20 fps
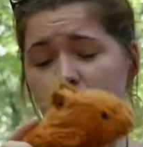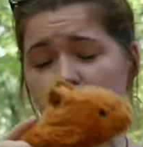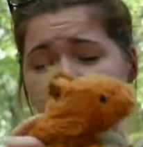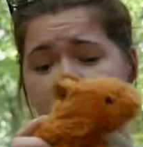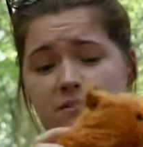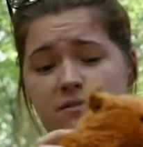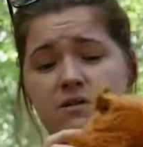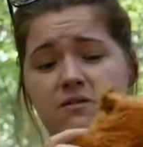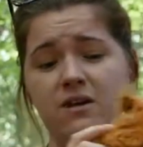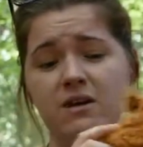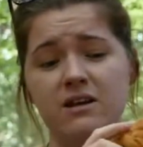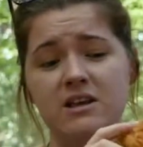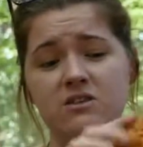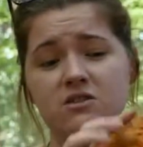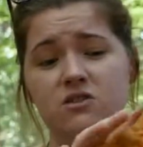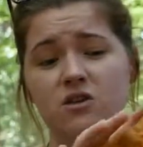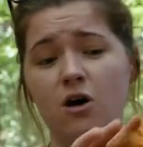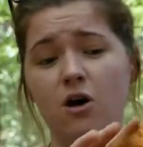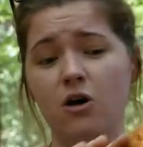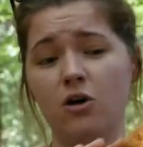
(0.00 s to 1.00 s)
very, very
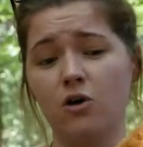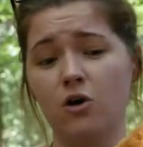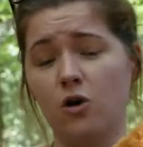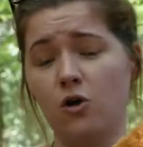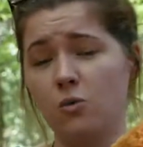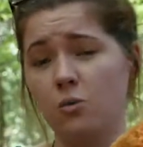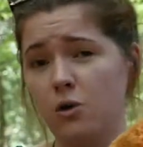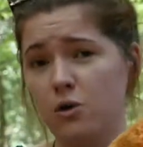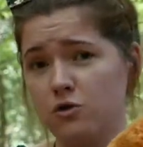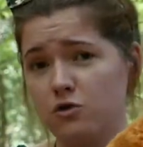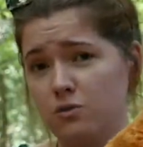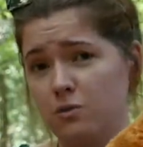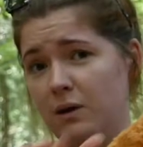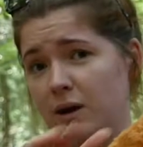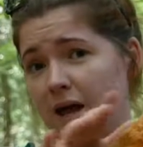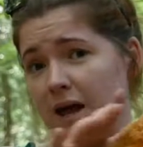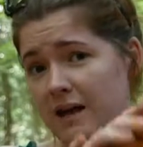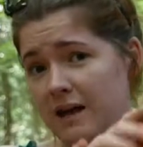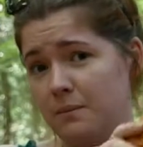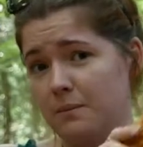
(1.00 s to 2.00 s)
dark, almost
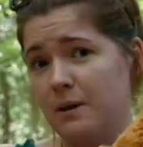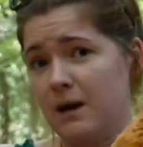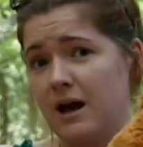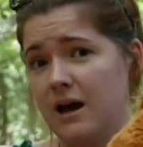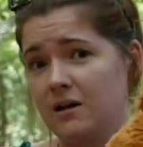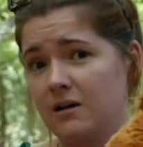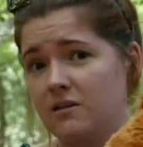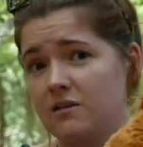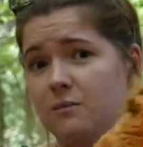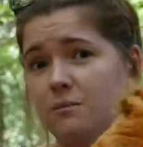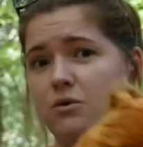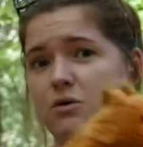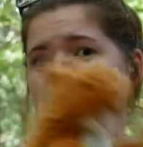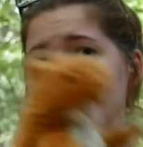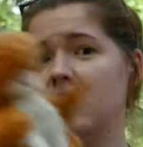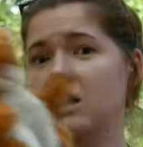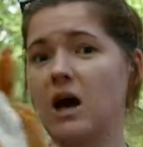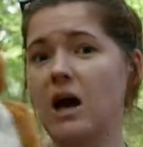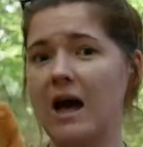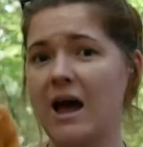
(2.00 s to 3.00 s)
black backs,
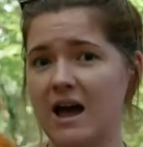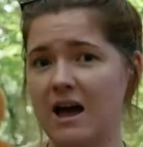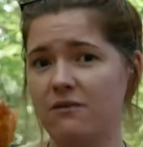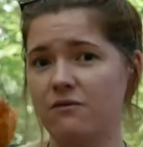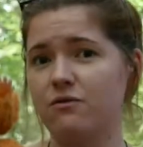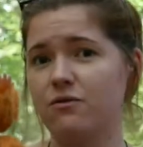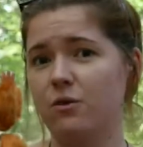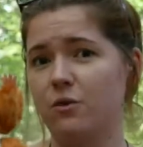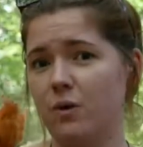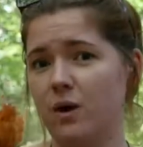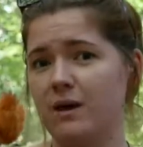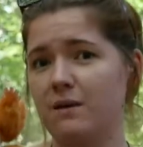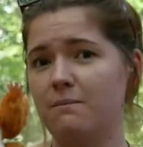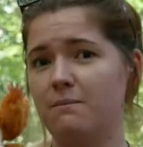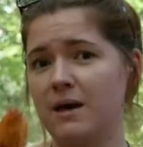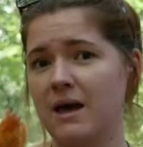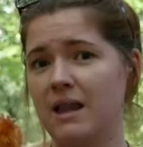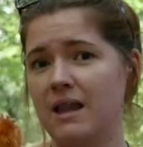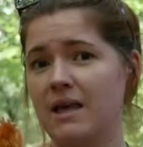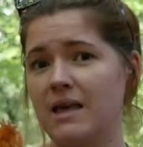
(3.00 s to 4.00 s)
but they have the
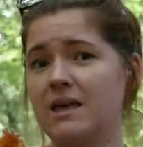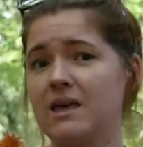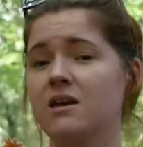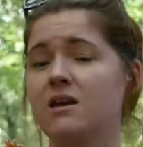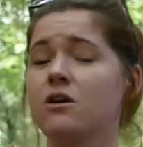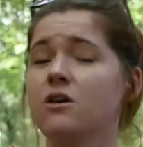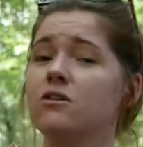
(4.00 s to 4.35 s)
white belly.